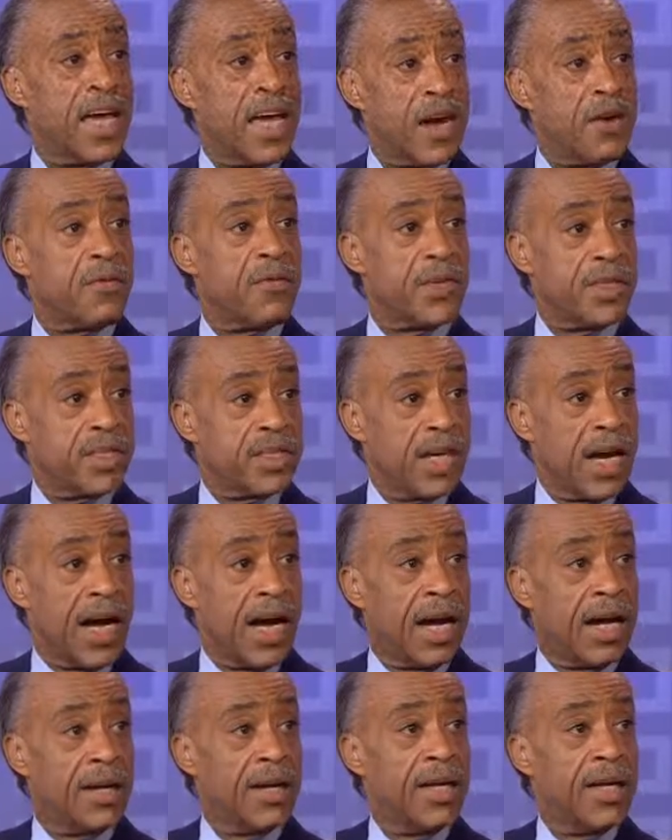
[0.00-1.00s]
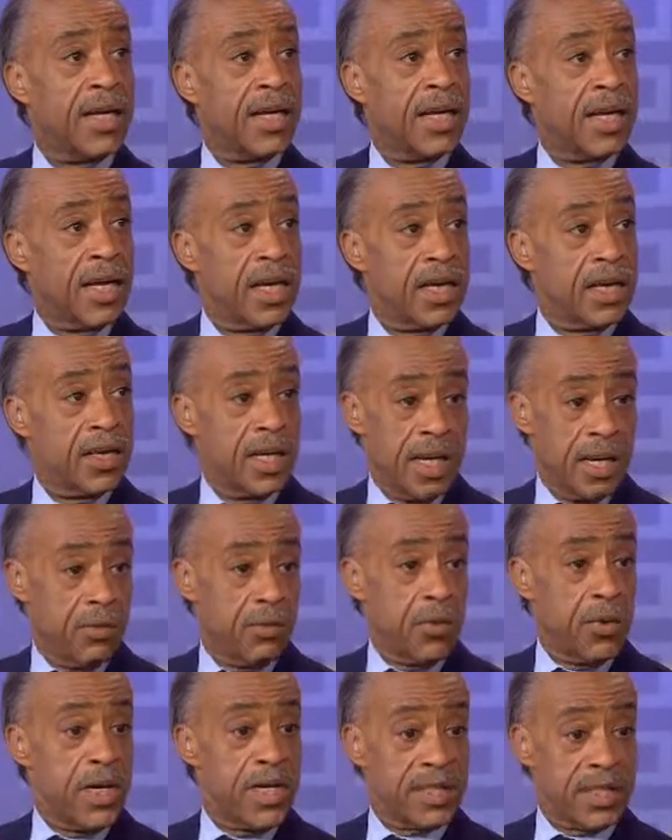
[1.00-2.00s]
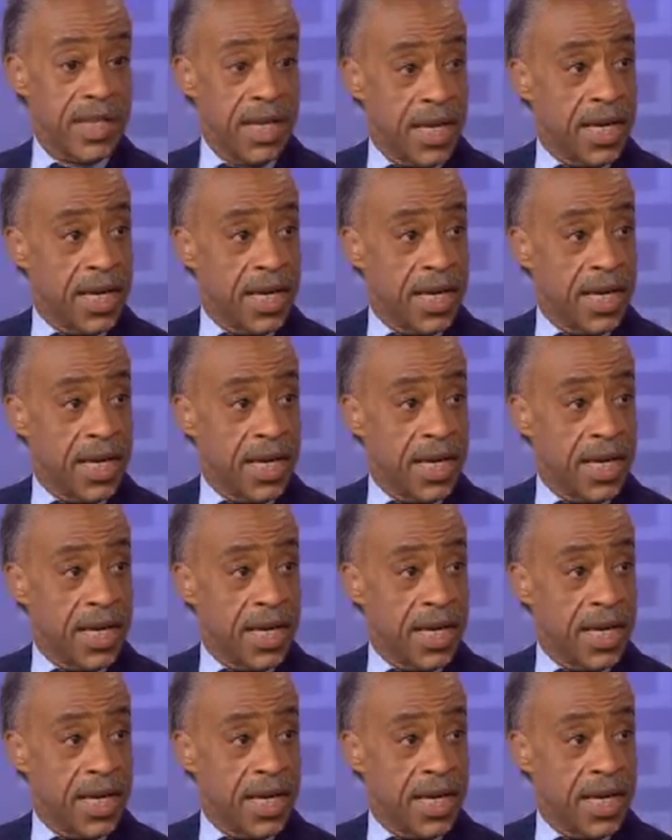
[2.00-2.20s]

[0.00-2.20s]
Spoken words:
every child at risk.